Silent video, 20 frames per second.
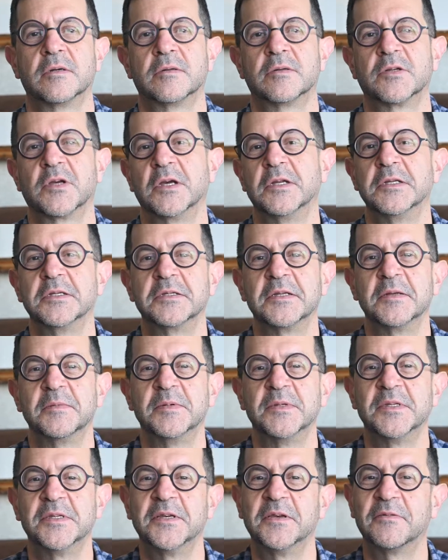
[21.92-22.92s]
Chinese name
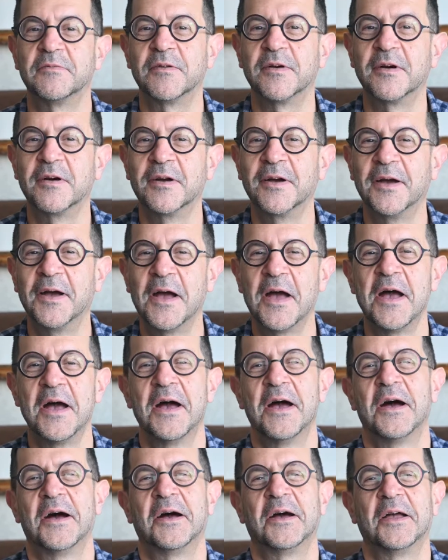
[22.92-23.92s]
is Xiefeng.
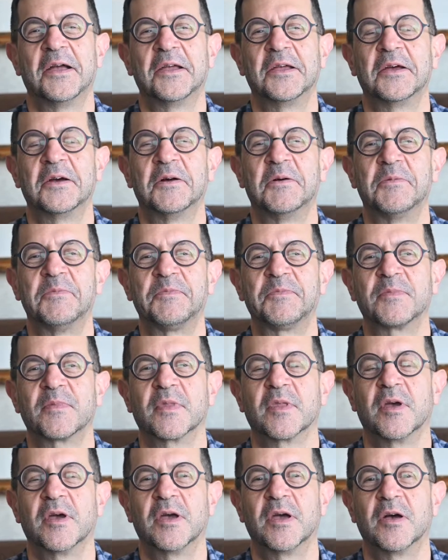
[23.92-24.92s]
I
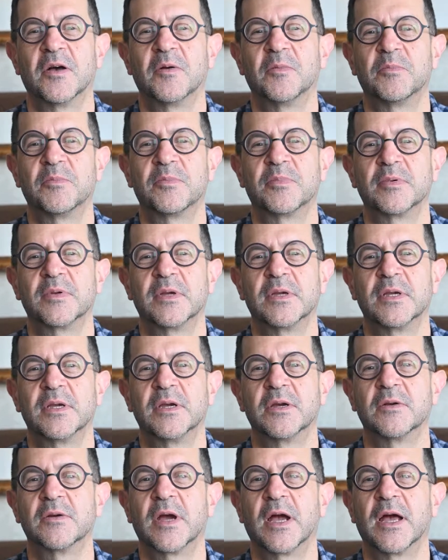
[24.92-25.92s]
help
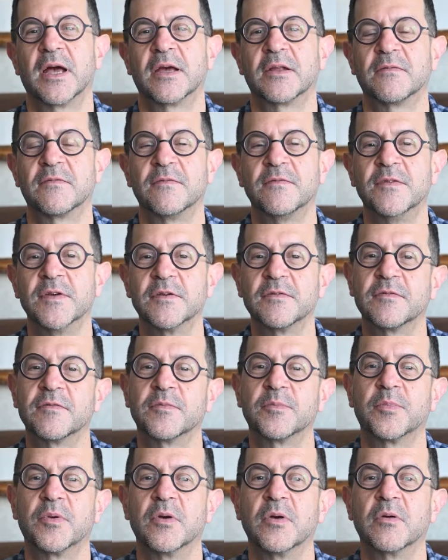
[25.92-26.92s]
here at VIFF
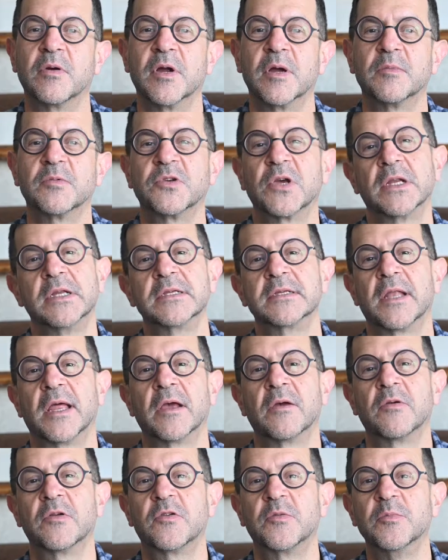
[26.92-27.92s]
program Chinese
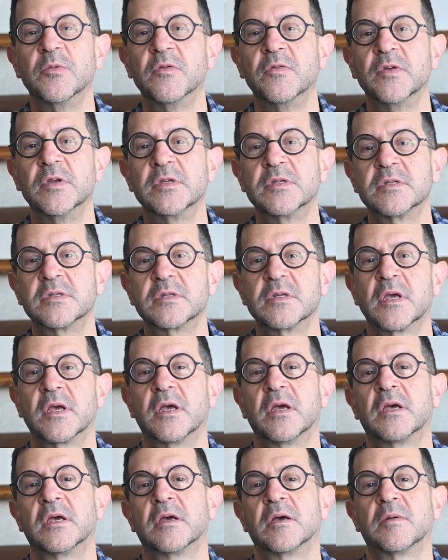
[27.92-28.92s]
language movies,
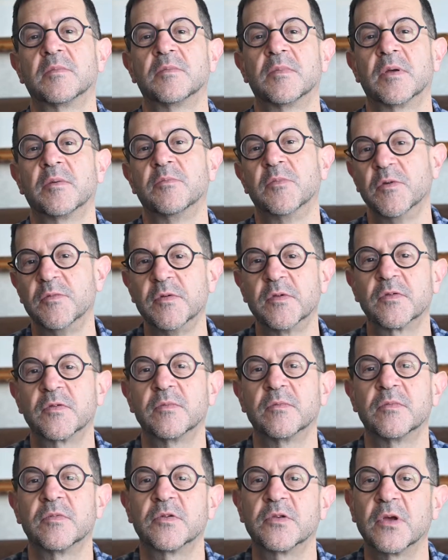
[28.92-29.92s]
movies
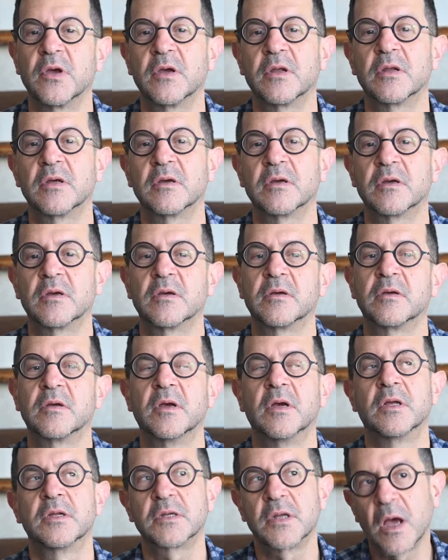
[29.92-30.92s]
from China,
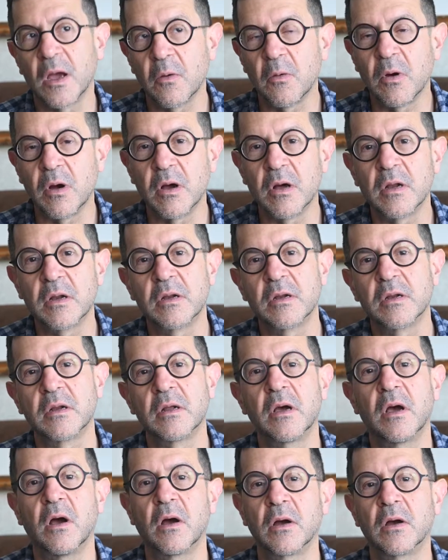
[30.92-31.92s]
Taiwan,
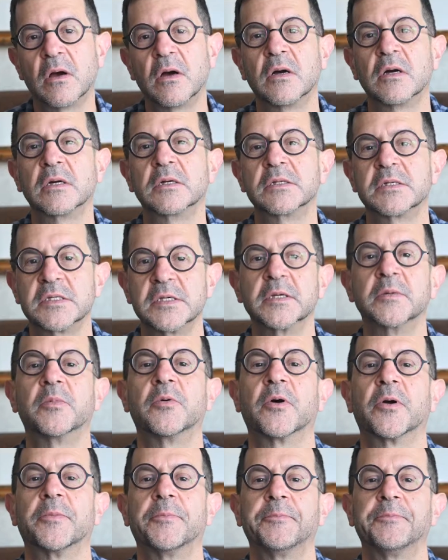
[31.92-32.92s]
Hong Kong,
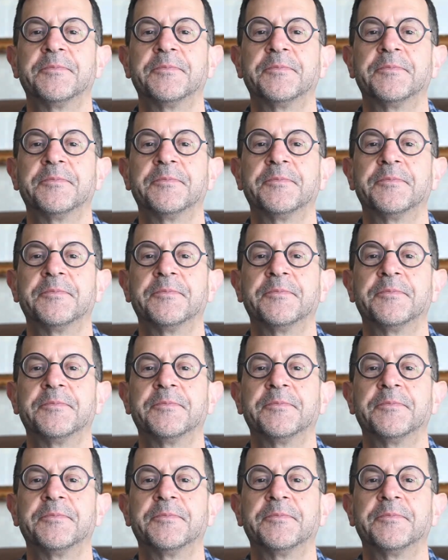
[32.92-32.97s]
Singapore.